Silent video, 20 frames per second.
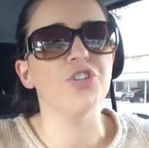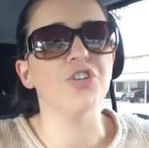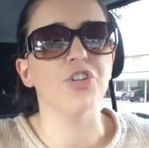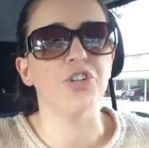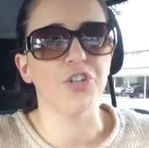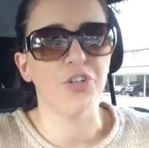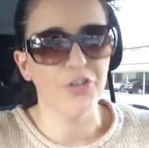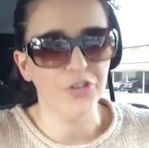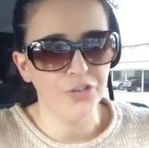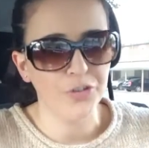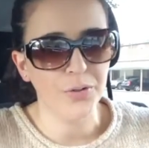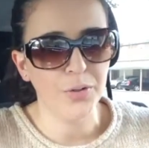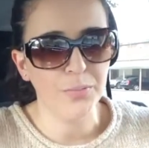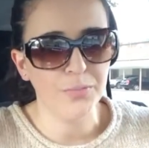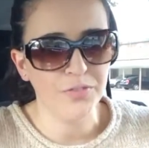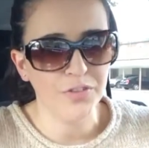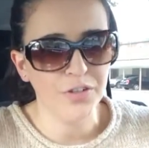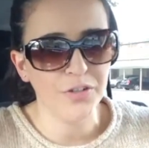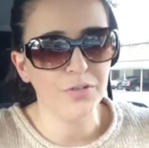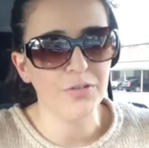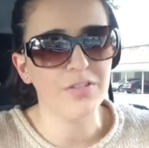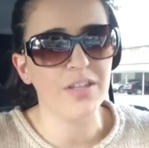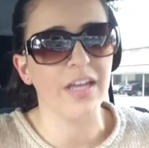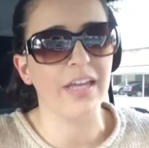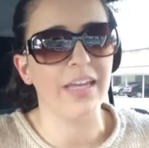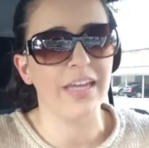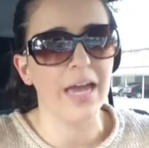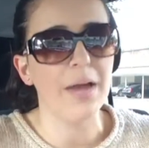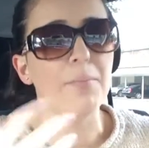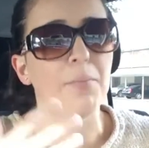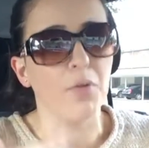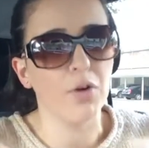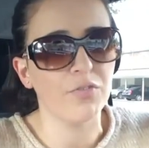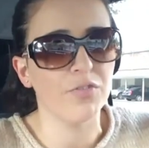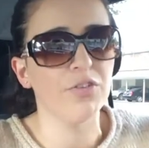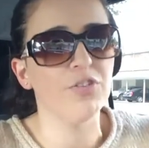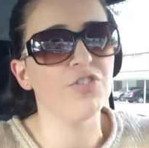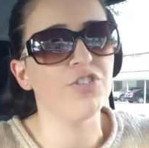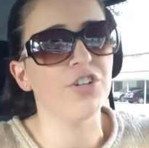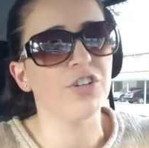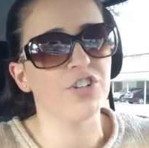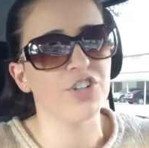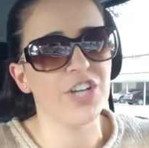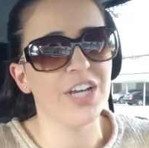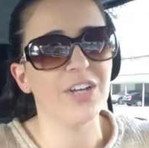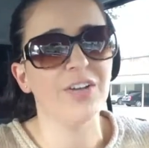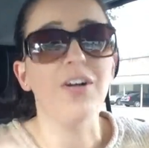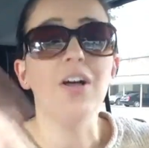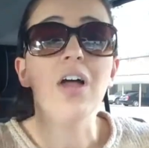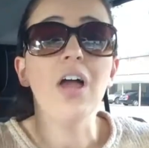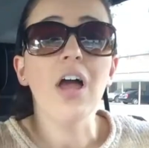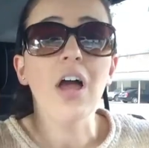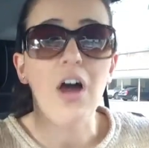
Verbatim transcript: your YouTube views and get more views to your channel,